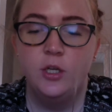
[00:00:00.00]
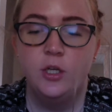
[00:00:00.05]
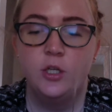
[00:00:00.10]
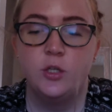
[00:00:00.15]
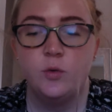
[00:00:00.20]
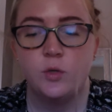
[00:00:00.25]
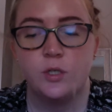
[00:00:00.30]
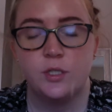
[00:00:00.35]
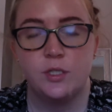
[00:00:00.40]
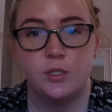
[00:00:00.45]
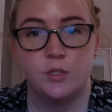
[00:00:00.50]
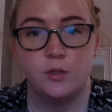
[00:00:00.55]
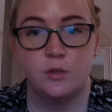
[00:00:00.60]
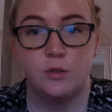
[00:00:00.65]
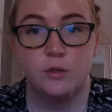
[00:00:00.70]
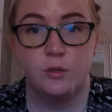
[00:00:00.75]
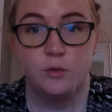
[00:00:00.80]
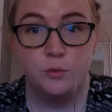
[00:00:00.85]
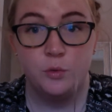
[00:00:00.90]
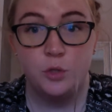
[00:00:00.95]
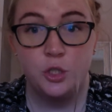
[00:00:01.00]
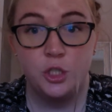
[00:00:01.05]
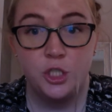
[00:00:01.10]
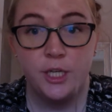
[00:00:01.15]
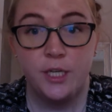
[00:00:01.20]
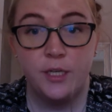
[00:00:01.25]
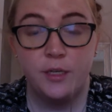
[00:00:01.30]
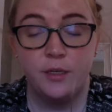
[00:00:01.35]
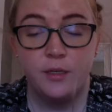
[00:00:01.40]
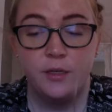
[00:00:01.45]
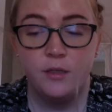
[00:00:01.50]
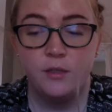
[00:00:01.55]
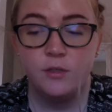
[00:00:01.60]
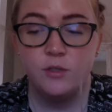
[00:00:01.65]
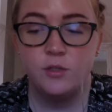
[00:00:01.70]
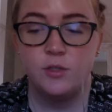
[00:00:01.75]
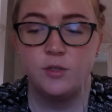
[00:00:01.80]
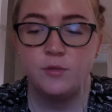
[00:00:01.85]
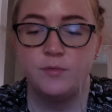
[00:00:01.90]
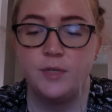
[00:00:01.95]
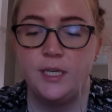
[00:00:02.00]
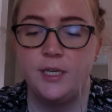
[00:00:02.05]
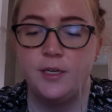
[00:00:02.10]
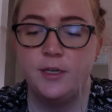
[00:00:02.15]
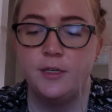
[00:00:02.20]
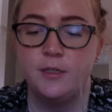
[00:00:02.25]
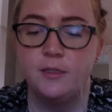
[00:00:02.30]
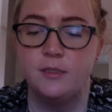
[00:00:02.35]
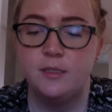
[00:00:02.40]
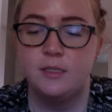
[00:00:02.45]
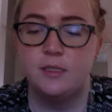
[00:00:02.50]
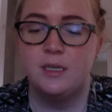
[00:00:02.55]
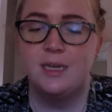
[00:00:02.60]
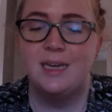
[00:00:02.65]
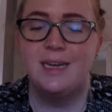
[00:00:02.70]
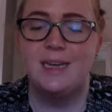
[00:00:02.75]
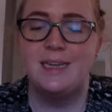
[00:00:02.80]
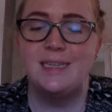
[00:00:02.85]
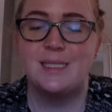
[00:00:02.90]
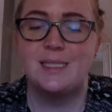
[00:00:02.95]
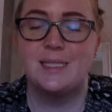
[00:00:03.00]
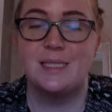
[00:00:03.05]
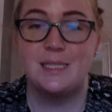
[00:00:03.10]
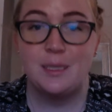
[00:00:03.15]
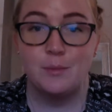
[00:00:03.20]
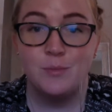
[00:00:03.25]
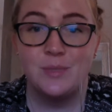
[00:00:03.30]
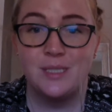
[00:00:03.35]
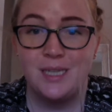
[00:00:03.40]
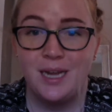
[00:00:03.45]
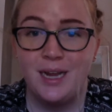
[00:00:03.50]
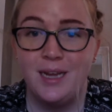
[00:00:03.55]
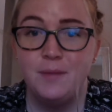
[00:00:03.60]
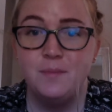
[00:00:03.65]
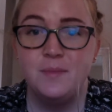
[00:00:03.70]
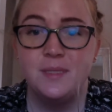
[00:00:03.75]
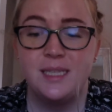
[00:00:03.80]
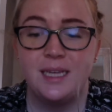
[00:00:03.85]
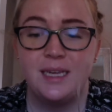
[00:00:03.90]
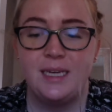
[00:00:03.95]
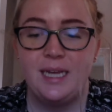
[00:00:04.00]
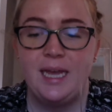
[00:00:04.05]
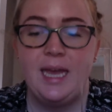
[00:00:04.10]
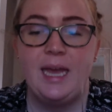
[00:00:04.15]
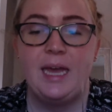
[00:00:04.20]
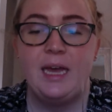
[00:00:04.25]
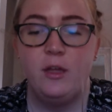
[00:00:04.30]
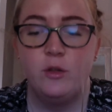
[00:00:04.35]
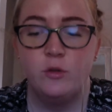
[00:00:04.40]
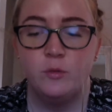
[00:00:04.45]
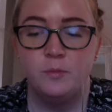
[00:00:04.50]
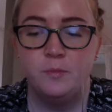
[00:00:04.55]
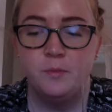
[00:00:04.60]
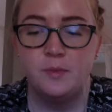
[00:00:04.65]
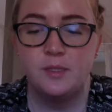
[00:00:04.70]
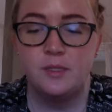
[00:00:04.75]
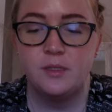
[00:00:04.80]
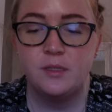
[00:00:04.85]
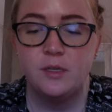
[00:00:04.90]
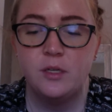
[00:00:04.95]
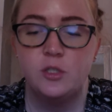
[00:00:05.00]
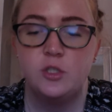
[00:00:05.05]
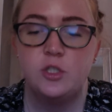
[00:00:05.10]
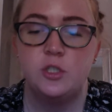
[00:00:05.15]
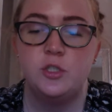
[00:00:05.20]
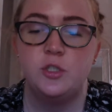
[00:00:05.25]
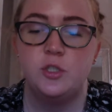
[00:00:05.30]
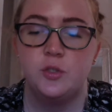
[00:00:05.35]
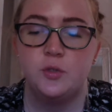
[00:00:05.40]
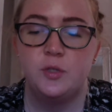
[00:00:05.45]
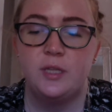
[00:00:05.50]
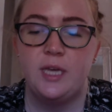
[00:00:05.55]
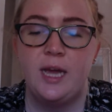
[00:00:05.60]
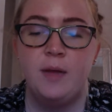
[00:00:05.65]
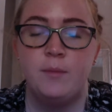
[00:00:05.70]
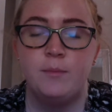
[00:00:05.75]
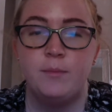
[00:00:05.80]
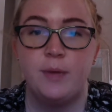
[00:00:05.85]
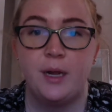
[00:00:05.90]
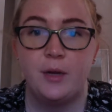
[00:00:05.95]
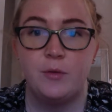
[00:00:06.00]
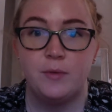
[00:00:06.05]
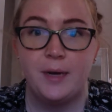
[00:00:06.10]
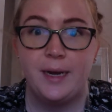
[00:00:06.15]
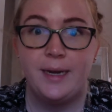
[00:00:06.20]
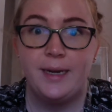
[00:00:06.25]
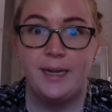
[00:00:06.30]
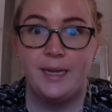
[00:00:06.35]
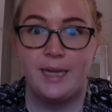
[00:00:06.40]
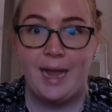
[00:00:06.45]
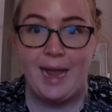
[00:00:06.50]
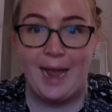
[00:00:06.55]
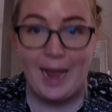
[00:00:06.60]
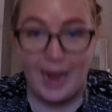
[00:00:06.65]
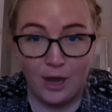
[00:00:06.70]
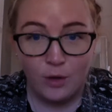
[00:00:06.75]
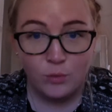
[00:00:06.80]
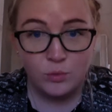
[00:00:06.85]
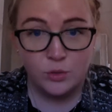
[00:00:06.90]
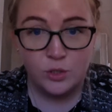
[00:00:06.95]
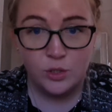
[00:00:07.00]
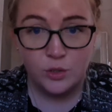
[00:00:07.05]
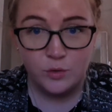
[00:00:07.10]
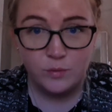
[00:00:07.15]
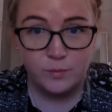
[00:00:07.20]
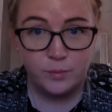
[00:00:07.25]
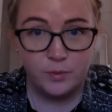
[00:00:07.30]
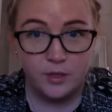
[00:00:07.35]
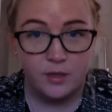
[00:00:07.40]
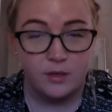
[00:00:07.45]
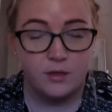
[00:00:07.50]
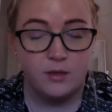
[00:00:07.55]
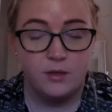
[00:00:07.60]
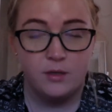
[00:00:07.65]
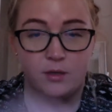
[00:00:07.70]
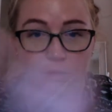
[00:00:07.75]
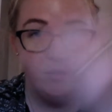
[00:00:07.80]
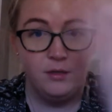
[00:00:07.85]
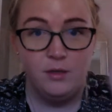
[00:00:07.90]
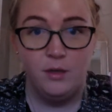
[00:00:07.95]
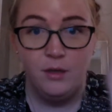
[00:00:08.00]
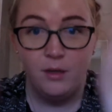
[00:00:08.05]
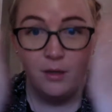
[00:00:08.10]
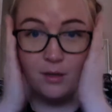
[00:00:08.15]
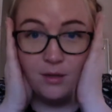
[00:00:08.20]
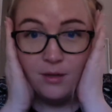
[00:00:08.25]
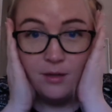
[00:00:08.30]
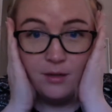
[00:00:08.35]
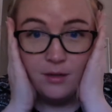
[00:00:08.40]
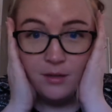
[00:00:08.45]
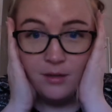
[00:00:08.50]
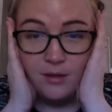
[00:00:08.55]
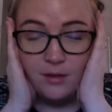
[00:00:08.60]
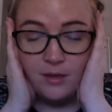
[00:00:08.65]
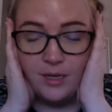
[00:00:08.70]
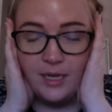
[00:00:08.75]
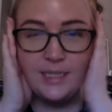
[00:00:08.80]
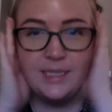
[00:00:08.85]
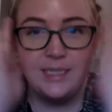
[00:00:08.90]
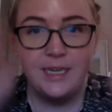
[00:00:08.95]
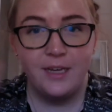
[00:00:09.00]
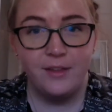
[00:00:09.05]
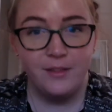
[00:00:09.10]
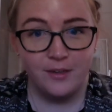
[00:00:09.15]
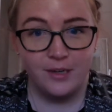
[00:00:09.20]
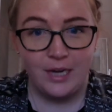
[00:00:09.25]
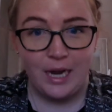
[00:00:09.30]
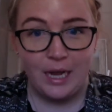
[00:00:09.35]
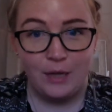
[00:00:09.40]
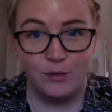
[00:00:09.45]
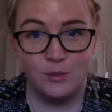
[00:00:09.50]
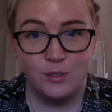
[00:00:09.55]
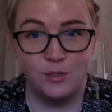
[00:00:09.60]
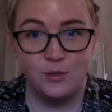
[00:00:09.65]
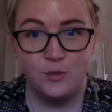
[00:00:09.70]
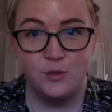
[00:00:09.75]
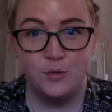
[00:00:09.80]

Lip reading: your solution to readers, sometimes it helps to do that by writing a how-to book. Another how-to